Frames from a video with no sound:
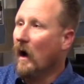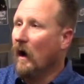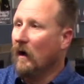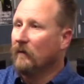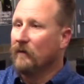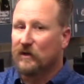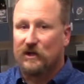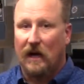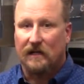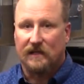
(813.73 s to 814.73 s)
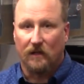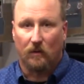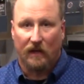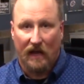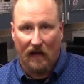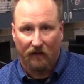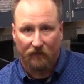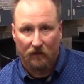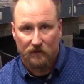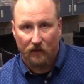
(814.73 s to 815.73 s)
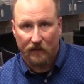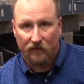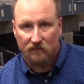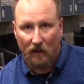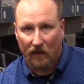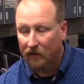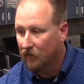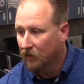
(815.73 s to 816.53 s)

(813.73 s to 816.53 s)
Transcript: of shots that you can have. So there's my